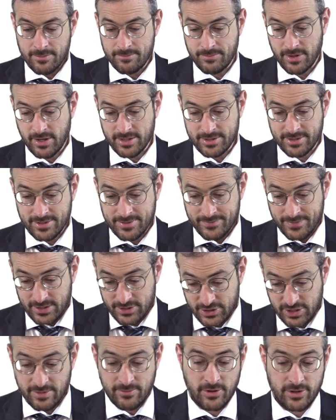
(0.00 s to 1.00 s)
But
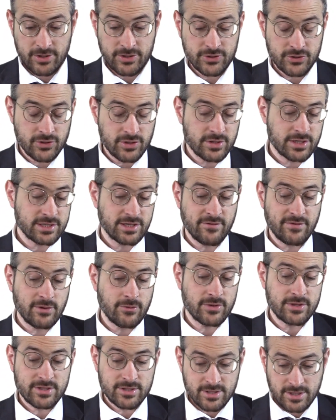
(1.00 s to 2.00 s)
Shema Yikushun, because if they
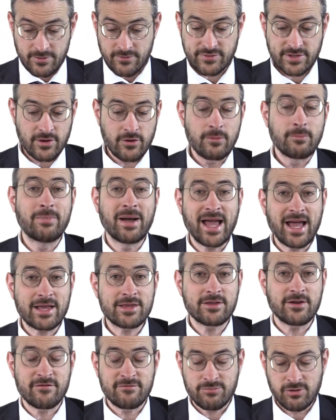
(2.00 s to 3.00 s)
were if they were a
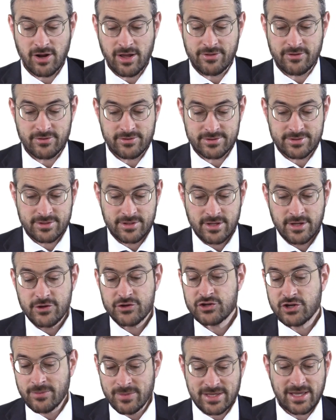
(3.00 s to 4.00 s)
band of brothers,
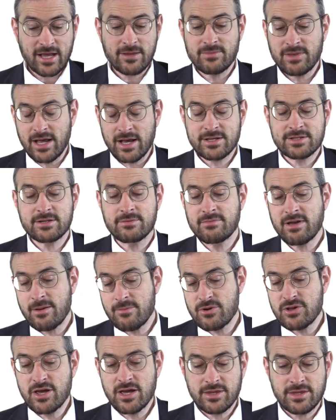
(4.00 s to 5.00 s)
Shema Dait and
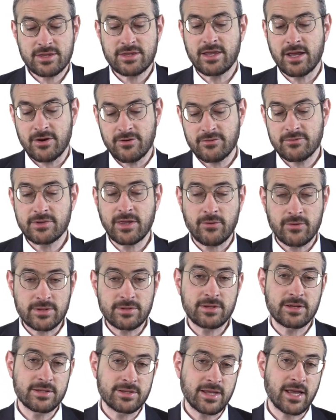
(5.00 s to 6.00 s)
maybe then they they
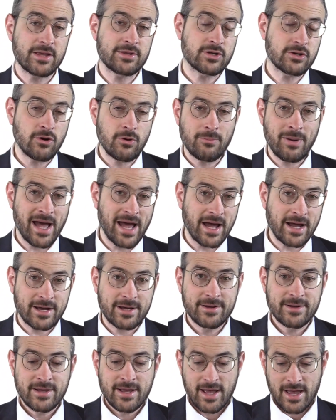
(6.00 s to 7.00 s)
would intend to go back,
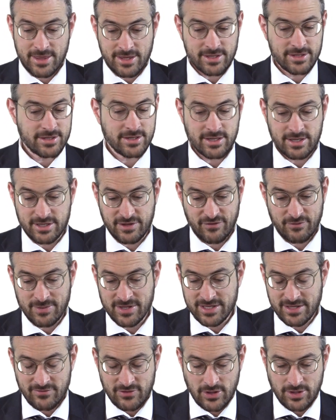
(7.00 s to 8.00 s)
and then it's
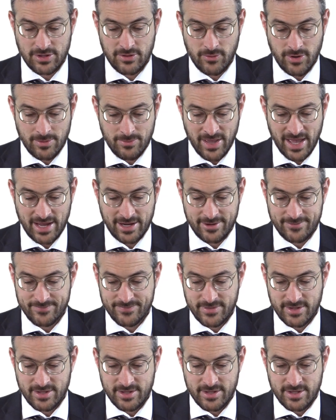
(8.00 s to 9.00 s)
forbidden even on their way back.
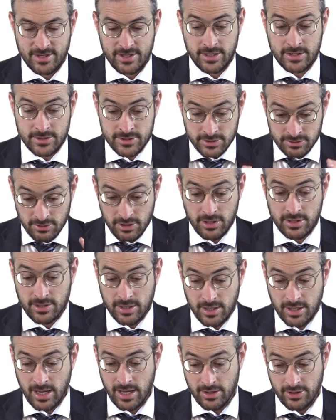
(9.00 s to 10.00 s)

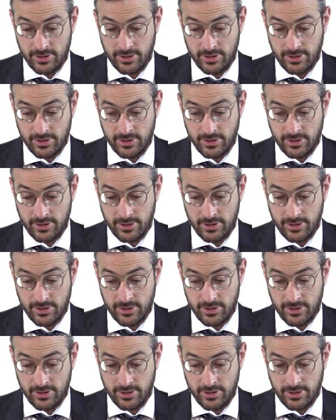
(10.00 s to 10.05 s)
Yisrola,